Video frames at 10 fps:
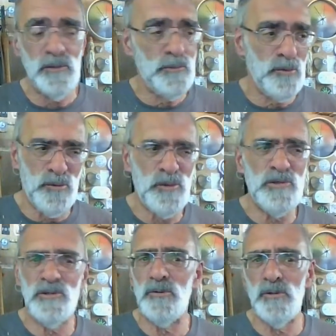I'm not quite
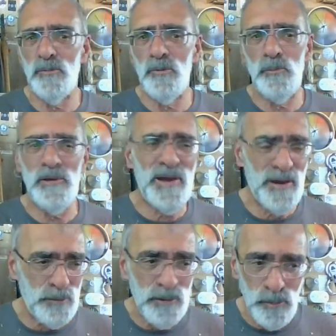sure I would be
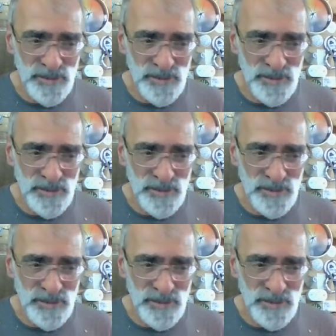happy with